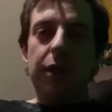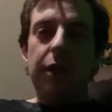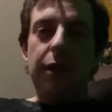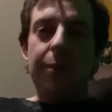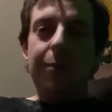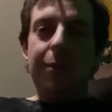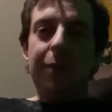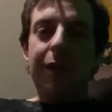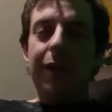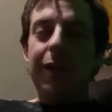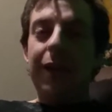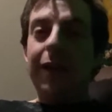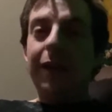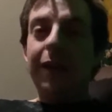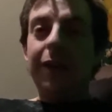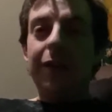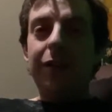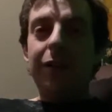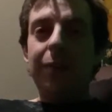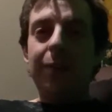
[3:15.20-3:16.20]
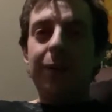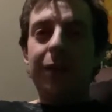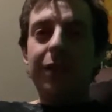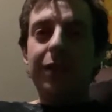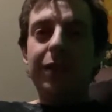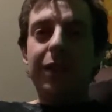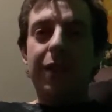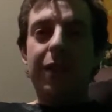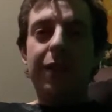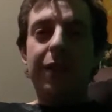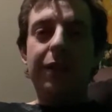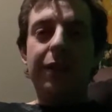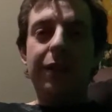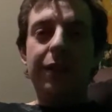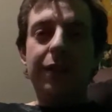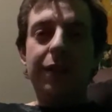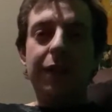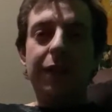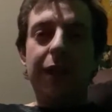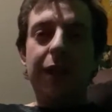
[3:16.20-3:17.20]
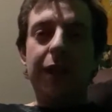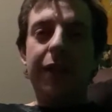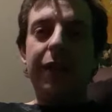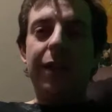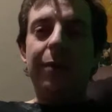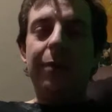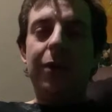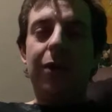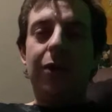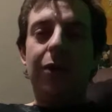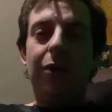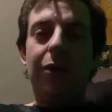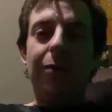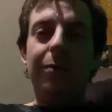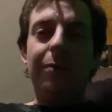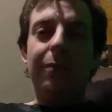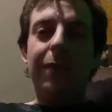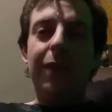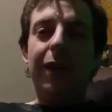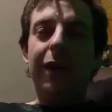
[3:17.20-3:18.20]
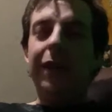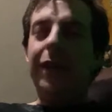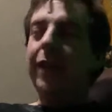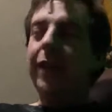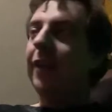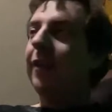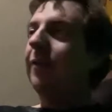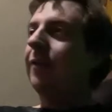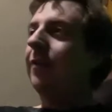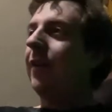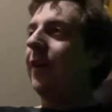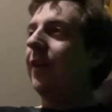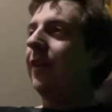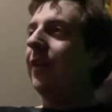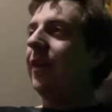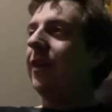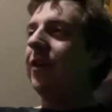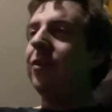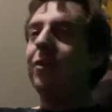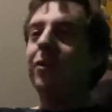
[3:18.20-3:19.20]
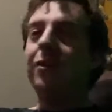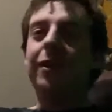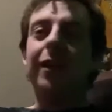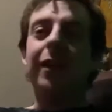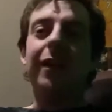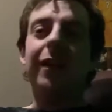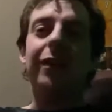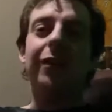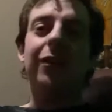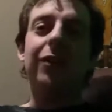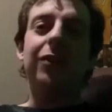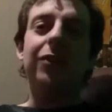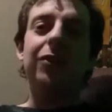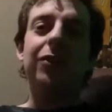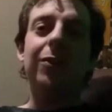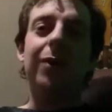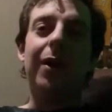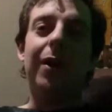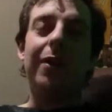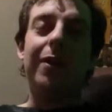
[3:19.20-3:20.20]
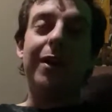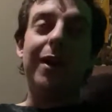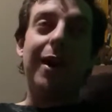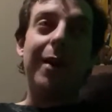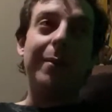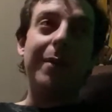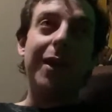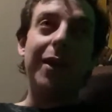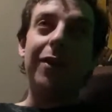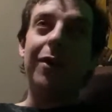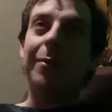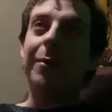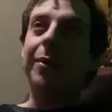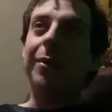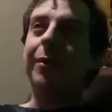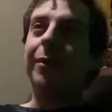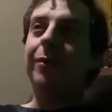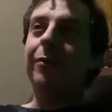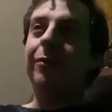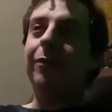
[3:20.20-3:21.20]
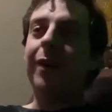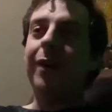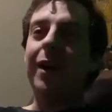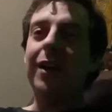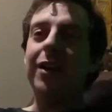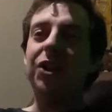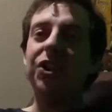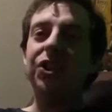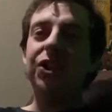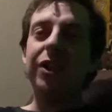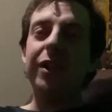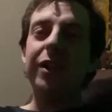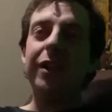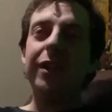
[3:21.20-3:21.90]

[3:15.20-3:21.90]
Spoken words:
But I got the work done. I came home and then finally I took like a little 2 hour nap that got me refreshed.